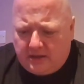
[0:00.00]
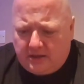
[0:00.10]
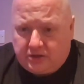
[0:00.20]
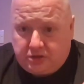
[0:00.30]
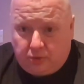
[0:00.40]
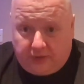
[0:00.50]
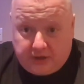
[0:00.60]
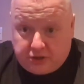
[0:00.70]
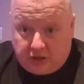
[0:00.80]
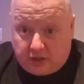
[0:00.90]
There's two
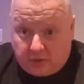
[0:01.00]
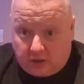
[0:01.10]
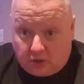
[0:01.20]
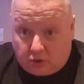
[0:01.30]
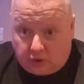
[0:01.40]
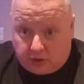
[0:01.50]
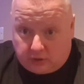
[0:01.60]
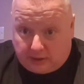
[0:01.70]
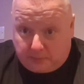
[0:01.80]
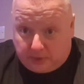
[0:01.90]
things you need when you go cooking,
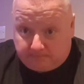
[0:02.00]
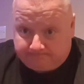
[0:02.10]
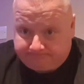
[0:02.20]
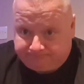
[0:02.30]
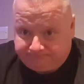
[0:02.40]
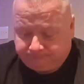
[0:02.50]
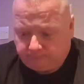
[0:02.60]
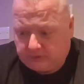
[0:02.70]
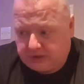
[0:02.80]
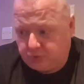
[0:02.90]
camping.
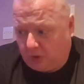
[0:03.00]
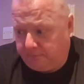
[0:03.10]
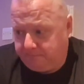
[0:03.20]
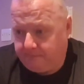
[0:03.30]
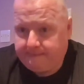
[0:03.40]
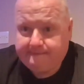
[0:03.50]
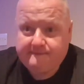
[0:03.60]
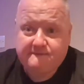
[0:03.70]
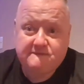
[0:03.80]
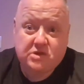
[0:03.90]
Is one,
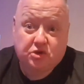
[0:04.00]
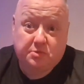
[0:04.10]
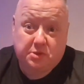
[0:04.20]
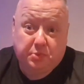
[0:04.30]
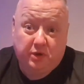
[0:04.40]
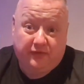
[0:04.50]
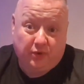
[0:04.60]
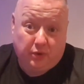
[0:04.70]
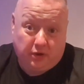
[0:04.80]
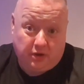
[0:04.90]
something to put your
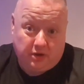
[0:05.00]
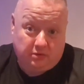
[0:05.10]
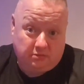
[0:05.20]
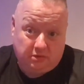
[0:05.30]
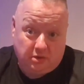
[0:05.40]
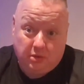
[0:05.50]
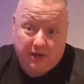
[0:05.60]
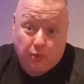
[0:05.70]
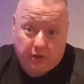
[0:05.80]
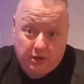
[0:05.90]
food or your
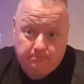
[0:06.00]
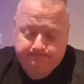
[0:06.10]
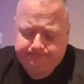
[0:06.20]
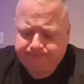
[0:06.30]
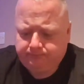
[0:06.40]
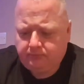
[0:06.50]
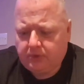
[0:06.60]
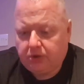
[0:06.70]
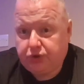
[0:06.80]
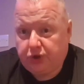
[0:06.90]
liquid in.
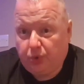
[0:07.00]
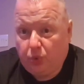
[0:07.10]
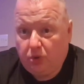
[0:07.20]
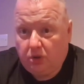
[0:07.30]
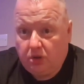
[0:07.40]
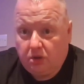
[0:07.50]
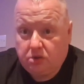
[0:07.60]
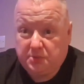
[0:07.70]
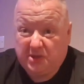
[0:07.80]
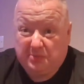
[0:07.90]
Two,
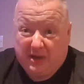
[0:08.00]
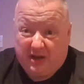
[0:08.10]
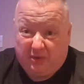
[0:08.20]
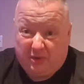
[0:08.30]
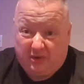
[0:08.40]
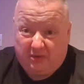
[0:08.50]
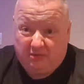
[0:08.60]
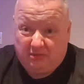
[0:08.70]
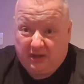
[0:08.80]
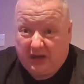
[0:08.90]
something to burn it with
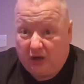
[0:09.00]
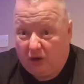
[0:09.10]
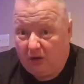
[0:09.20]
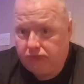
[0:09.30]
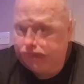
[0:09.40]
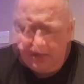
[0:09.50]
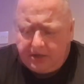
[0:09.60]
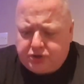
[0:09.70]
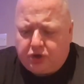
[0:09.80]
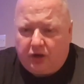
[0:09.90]
and get it hot.
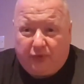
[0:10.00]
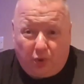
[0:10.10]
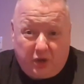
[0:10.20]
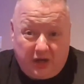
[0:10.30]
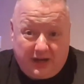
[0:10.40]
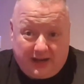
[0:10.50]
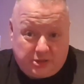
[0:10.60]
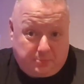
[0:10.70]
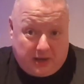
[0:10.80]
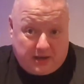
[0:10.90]
So if we're looking at gas
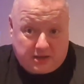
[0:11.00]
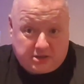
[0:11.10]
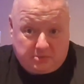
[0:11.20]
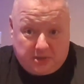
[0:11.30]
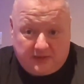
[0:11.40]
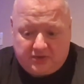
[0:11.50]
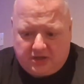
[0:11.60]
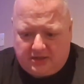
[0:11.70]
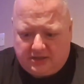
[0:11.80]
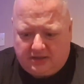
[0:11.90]
burners, you may have
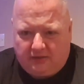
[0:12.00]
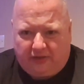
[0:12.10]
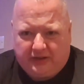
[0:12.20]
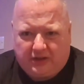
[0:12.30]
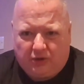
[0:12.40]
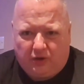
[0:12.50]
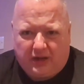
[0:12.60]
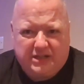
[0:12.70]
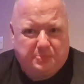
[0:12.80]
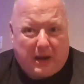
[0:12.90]
seen these little things that look
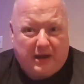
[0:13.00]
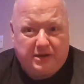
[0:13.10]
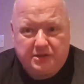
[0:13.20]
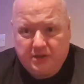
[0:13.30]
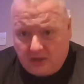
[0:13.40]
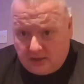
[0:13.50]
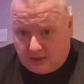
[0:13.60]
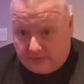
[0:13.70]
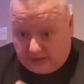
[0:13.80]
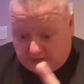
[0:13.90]
like spiders,
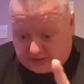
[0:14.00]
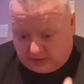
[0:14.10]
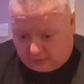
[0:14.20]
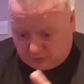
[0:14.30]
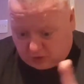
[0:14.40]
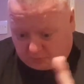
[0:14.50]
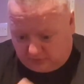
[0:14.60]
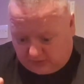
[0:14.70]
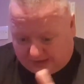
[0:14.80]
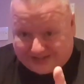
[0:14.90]
and they can sit on top
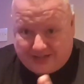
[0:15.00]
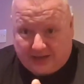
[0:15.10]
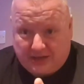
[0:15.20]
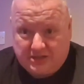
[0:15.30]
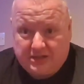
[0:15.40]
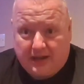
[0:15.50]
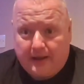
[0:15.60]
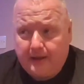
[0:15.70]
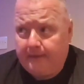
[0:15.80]
of a gas canister,